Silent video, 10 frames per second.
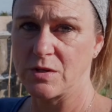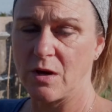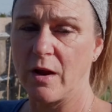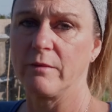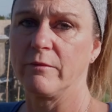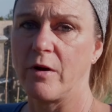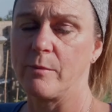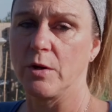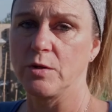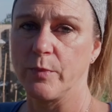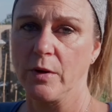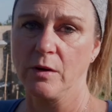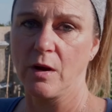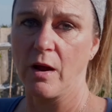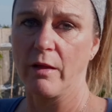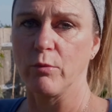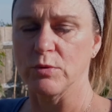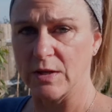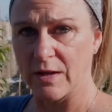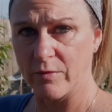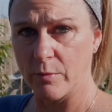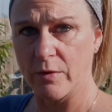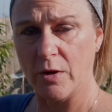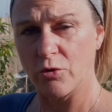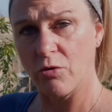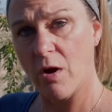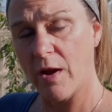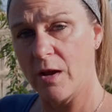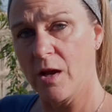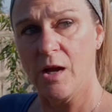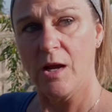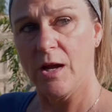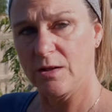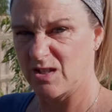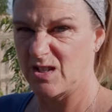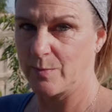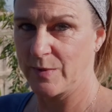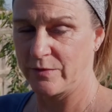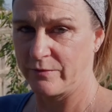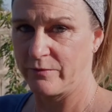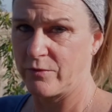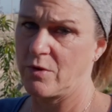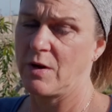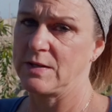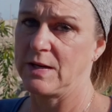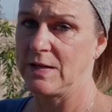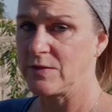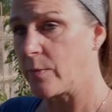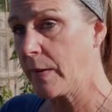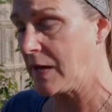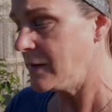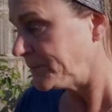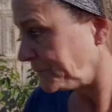doesn't like them very much, but I thought I'd give them a try, just as a bit of variety, at least for me.